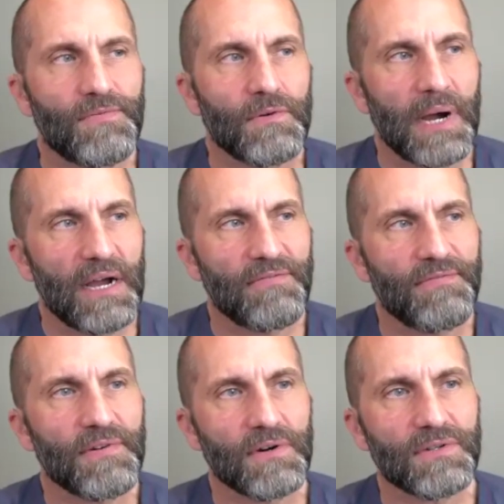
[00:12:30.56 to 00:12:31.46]
my
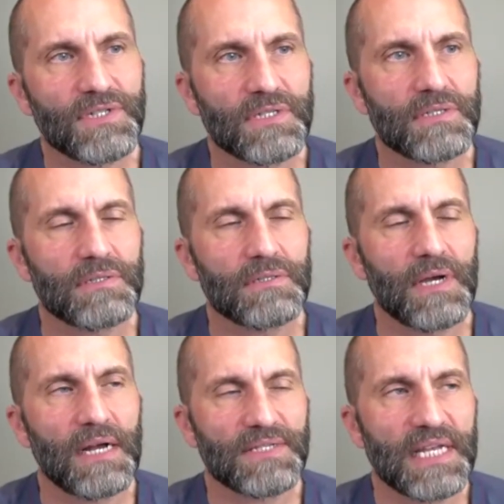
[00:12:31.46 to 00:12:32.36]
first,
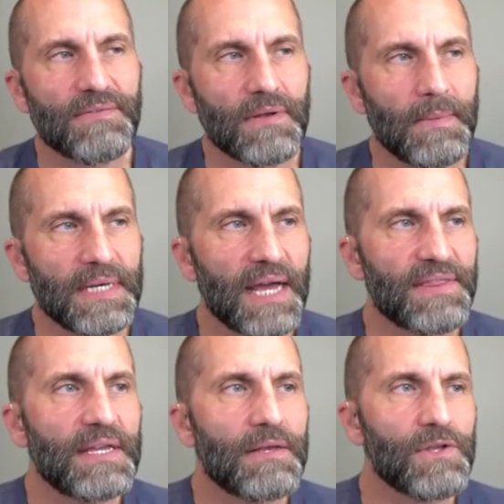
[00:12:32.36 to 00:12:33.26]
I
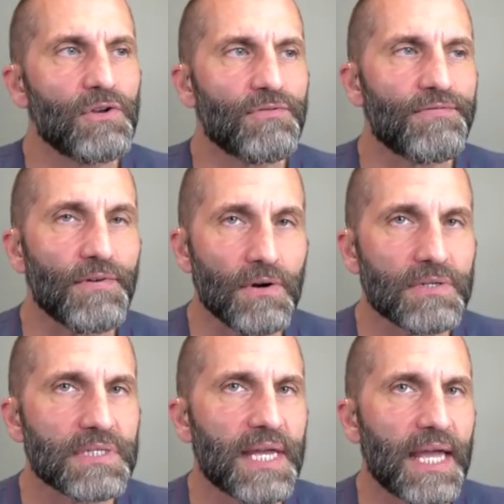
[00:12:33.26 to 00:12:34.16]
think your
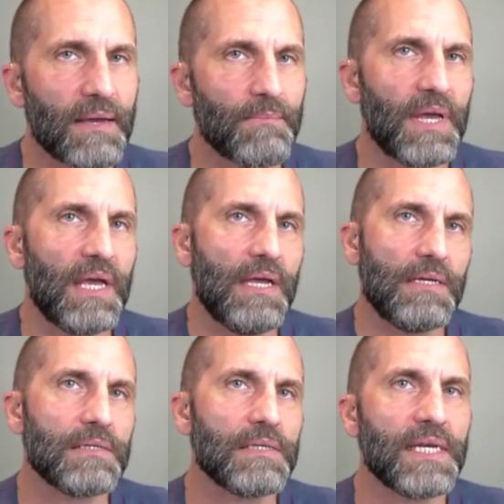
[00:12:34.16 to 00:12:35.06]
first
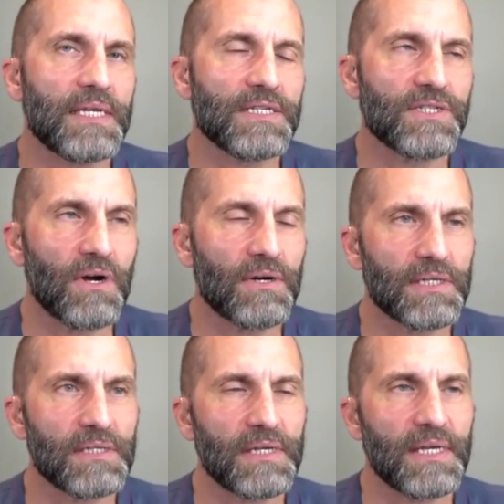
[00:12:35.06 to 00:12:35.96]
campaign getting
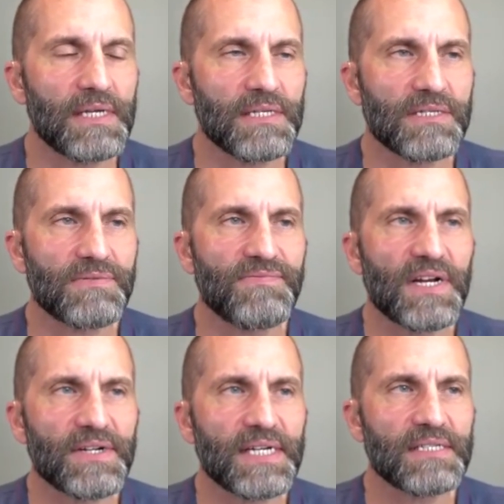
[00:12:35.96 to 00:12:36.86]
started is
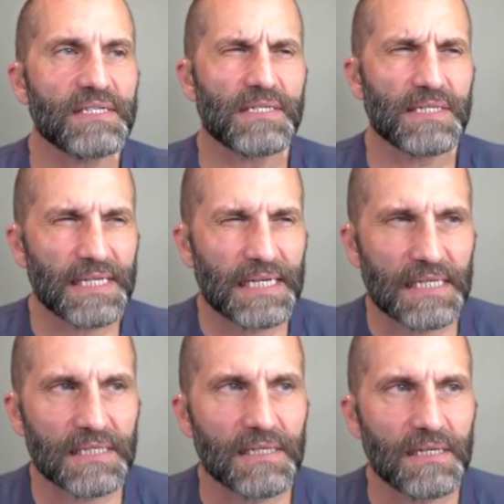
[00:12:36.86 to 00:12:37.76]
very
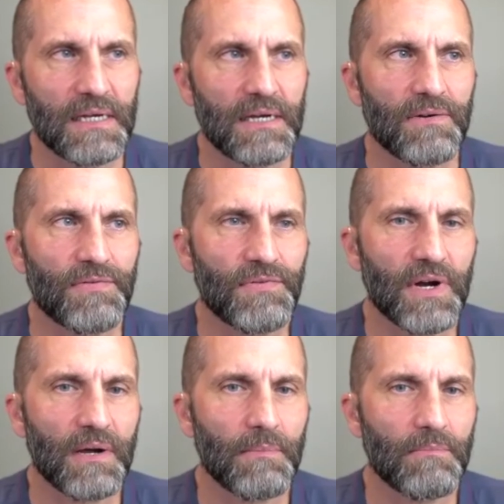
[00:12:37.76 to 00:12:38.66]
distinct
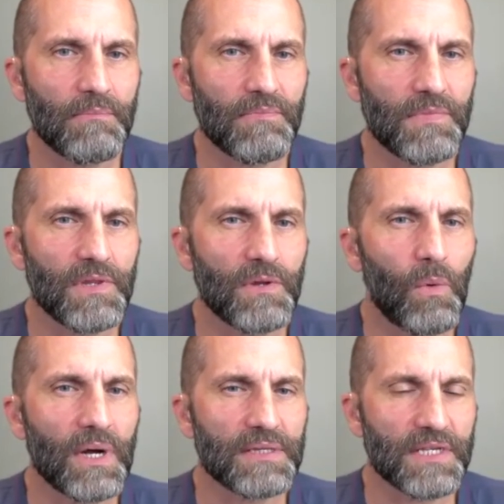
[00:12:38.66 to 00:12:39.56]
from
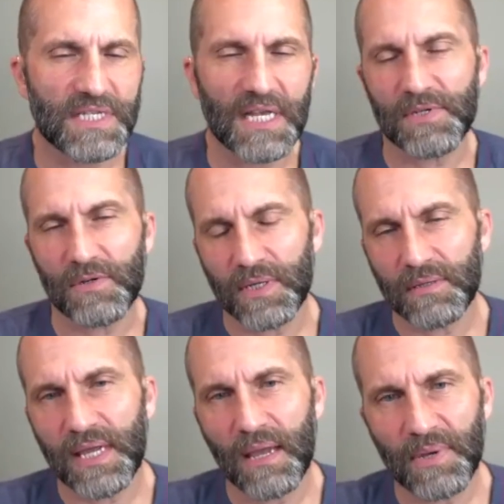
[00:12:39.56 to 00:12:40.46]
the subsequent
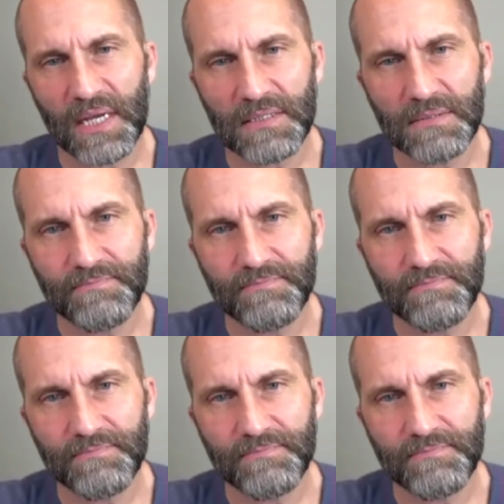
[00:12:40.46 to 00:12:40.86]
campaigns.